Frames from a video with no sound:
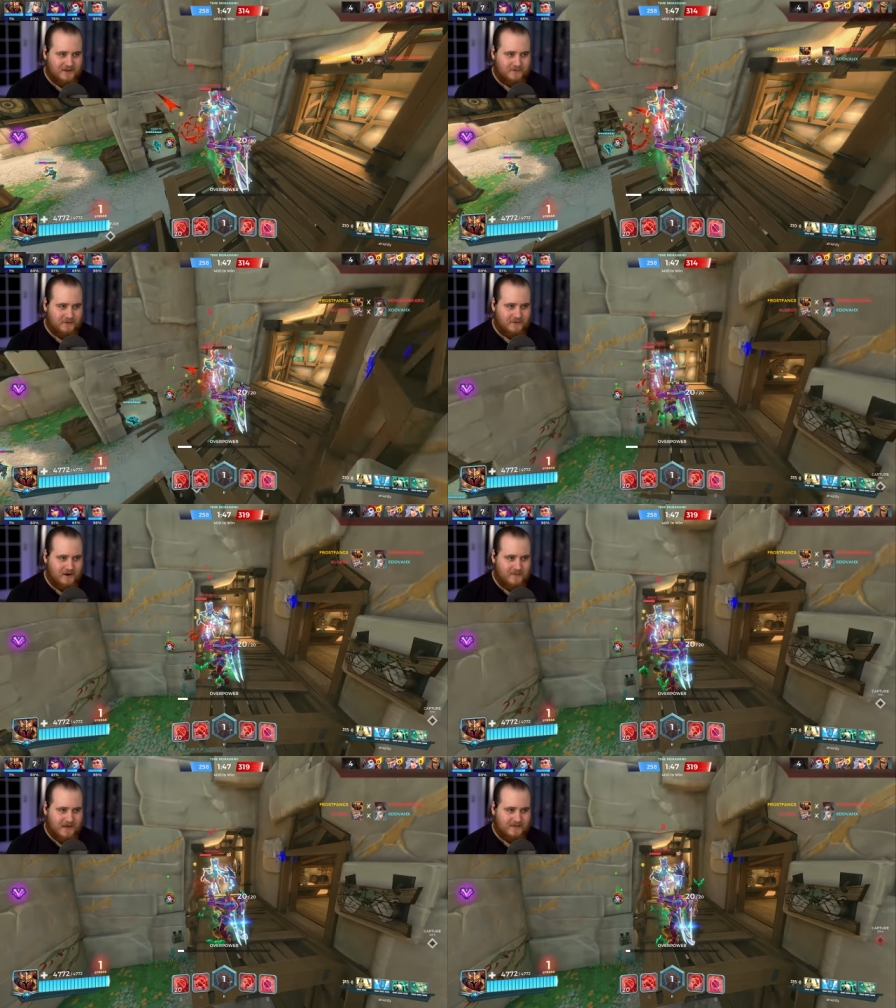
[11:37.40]
you. We'll throw
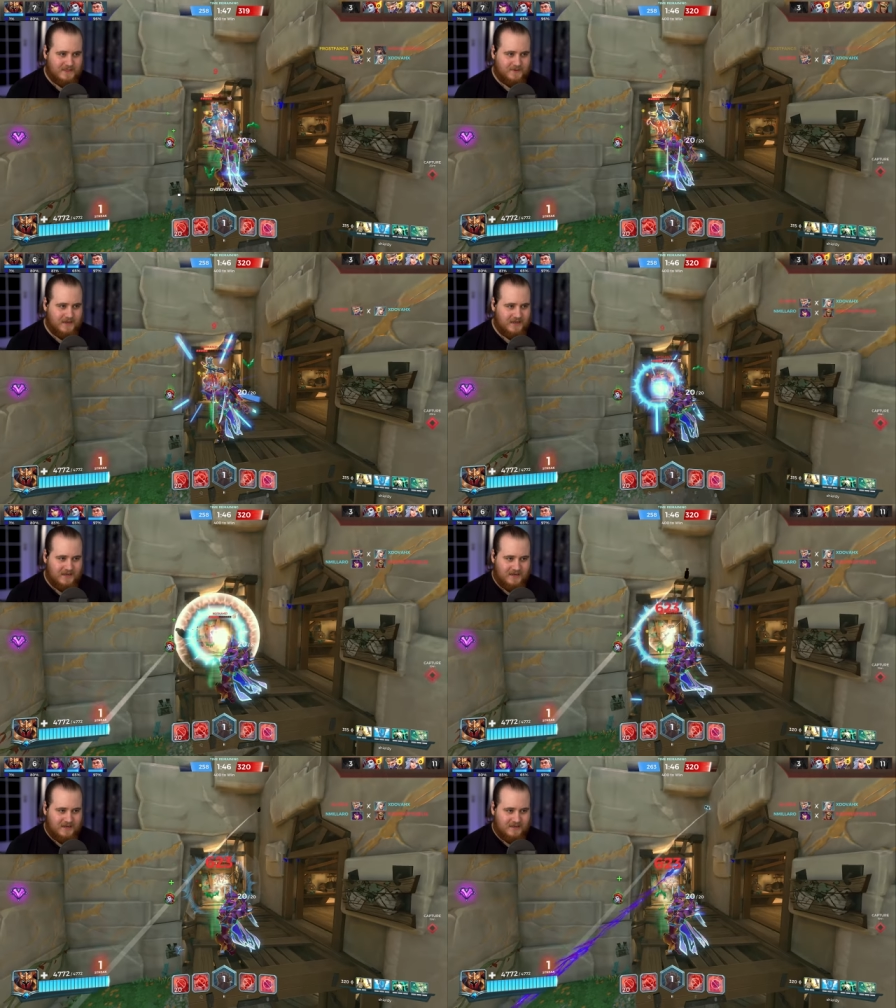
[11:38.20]
it back this way.
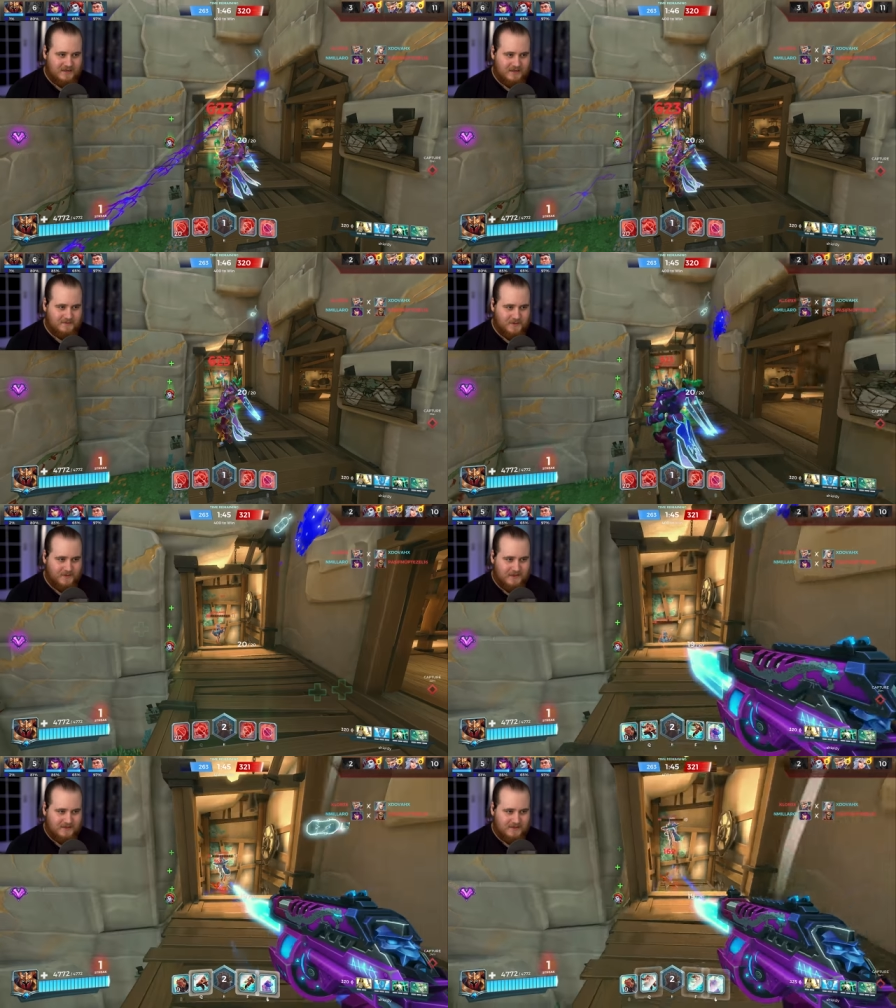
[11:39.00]
Yeah, so we can